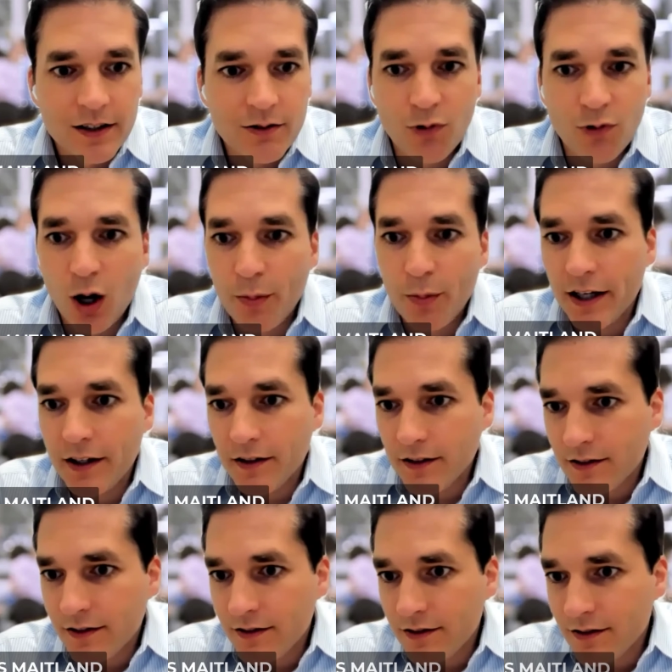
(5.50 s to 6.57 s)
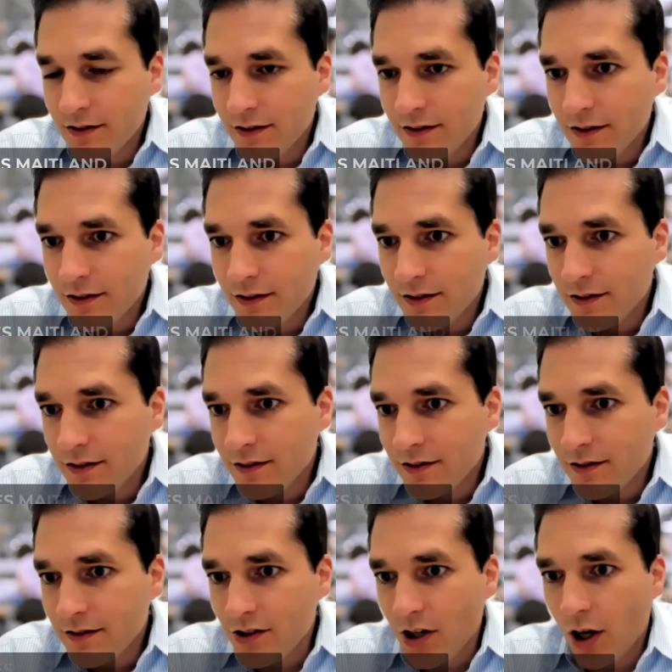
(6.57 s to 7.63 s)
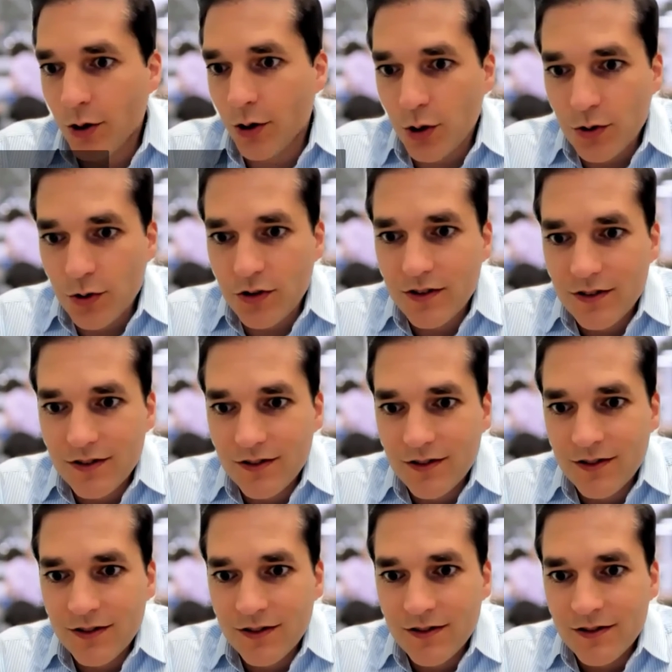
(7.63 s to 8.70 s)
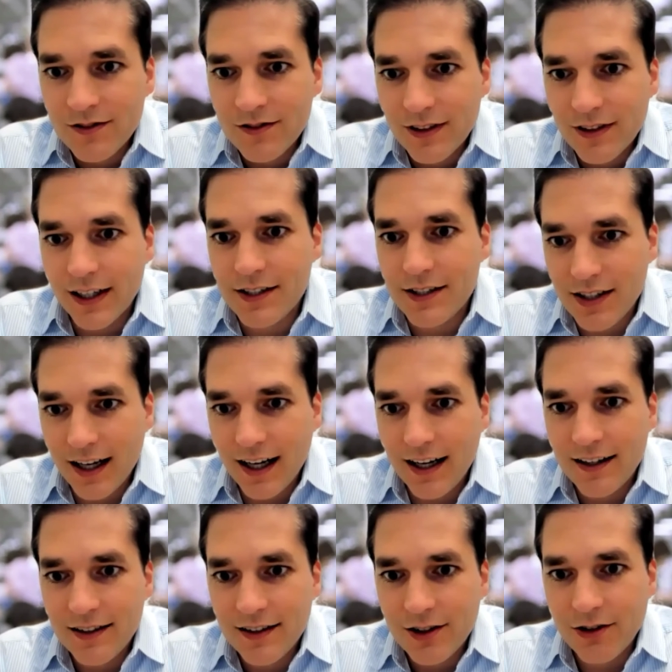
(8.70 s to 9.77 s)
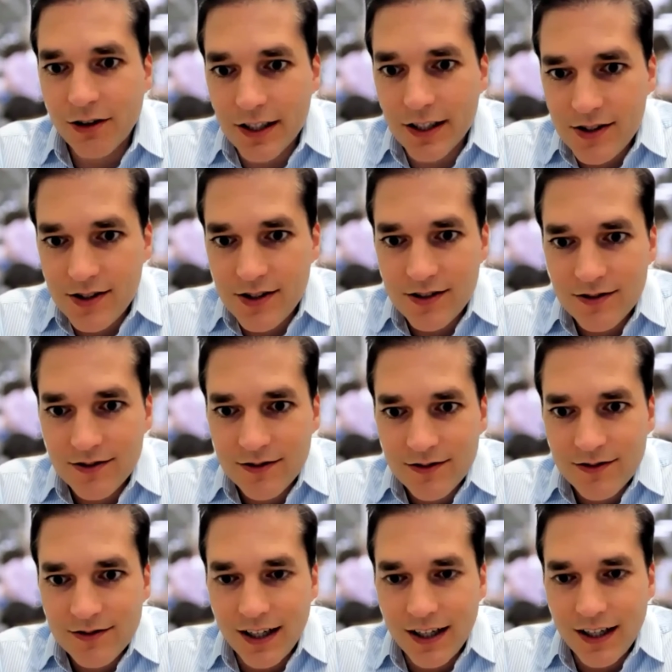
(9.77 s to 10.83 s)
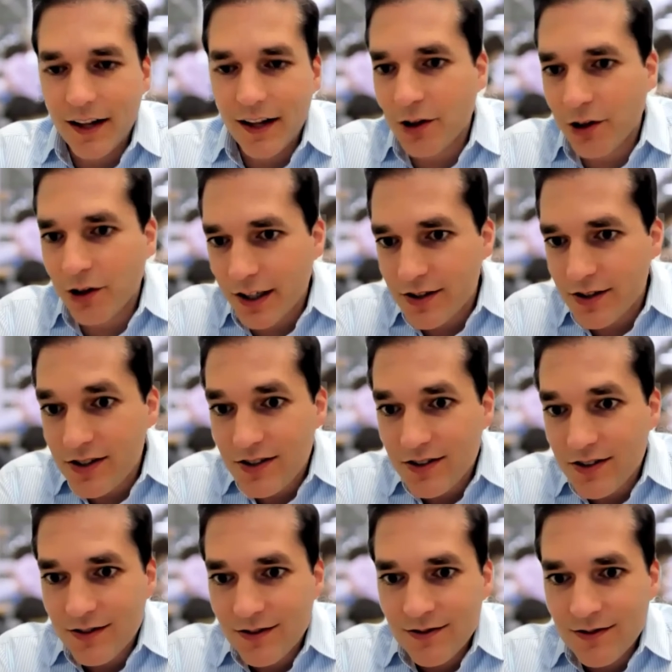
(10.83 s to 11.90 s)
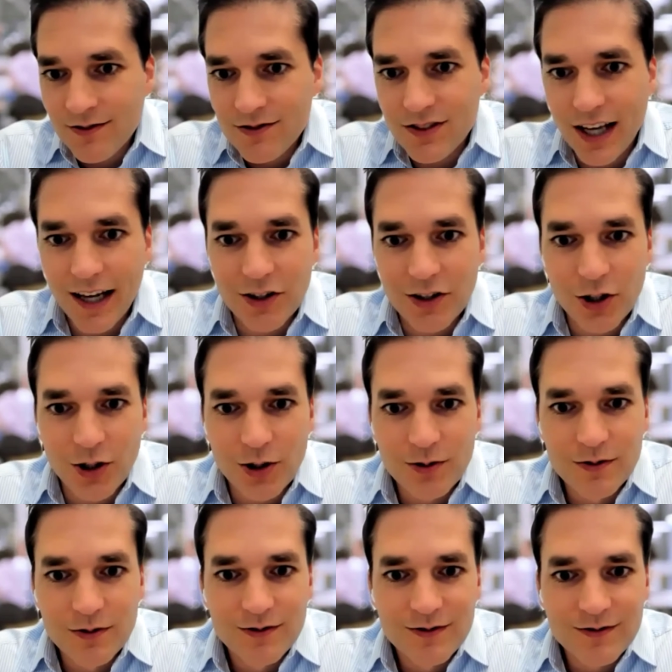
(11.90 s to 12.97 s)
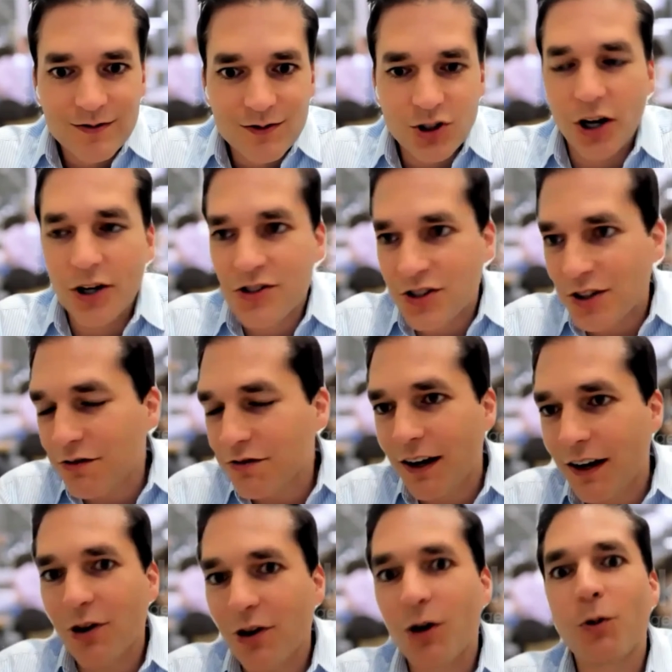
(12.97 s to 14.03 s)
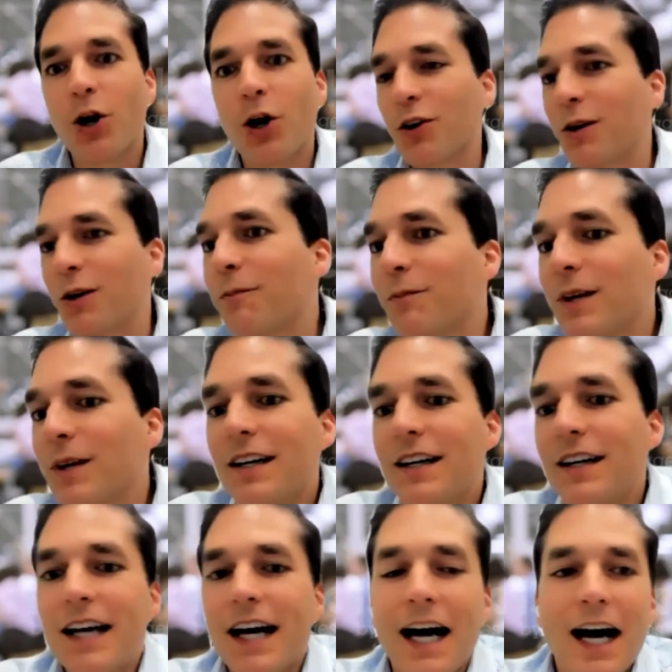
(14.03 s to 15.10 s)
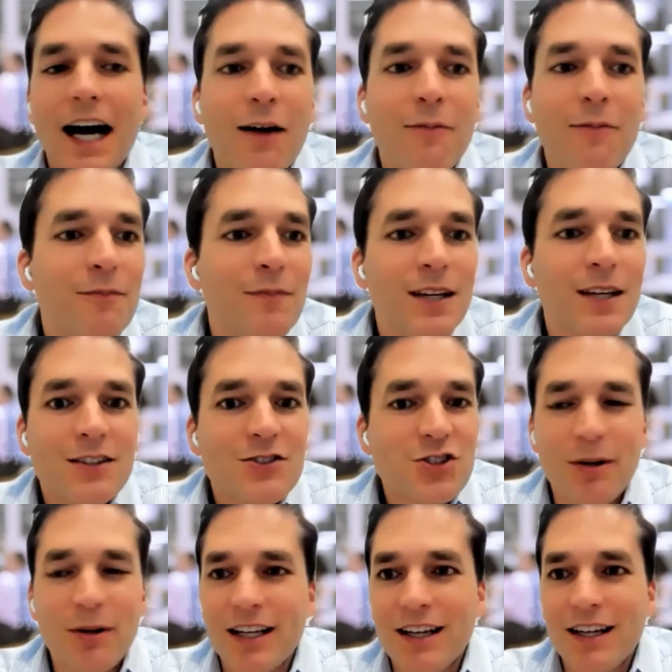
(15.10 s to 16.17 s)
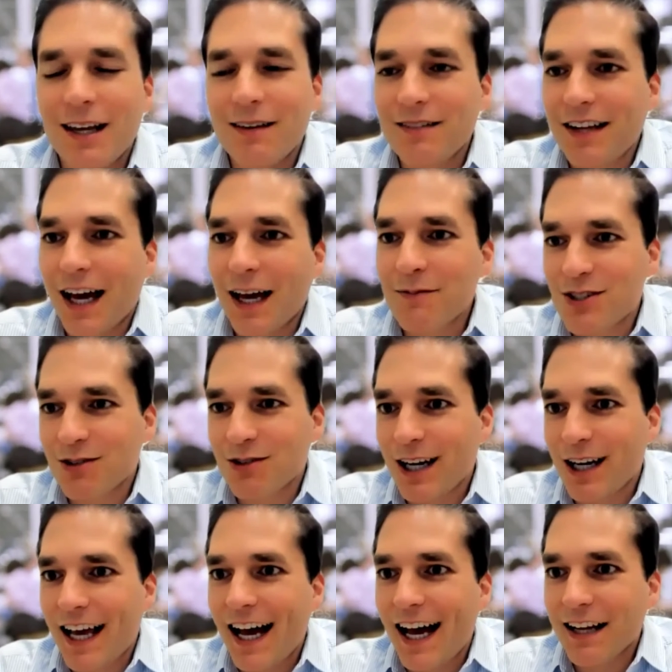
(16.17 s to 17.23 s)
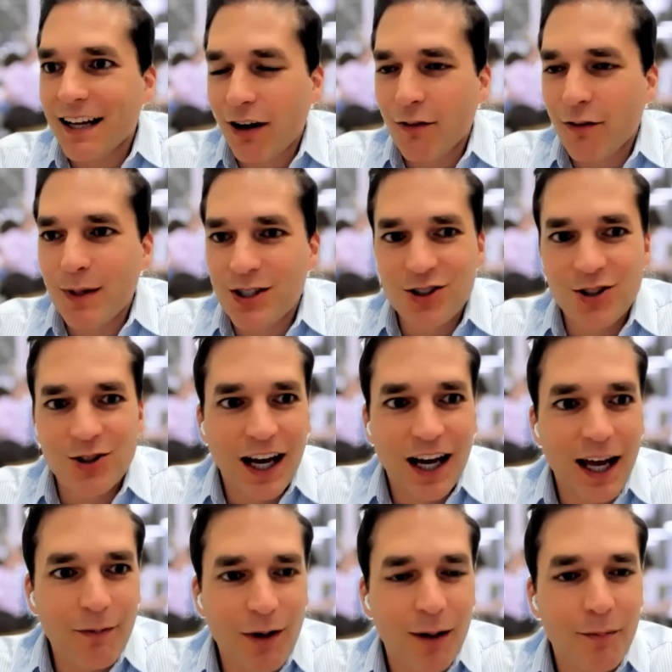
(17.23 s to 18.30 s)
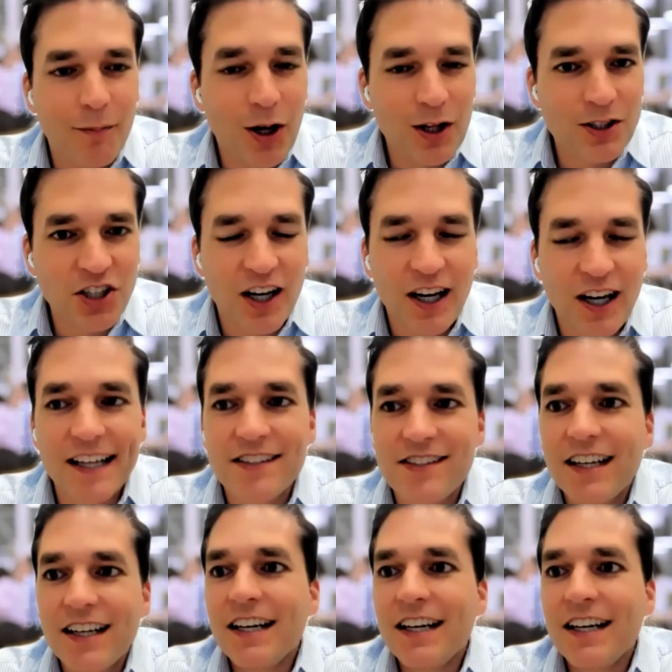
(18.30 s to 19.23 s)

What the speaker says: Robert, Donald, Lisa, Chris, another Chris, Daniel, Joseph, everyone welcome. Too many names to read out. If I've missed your name, I apologise.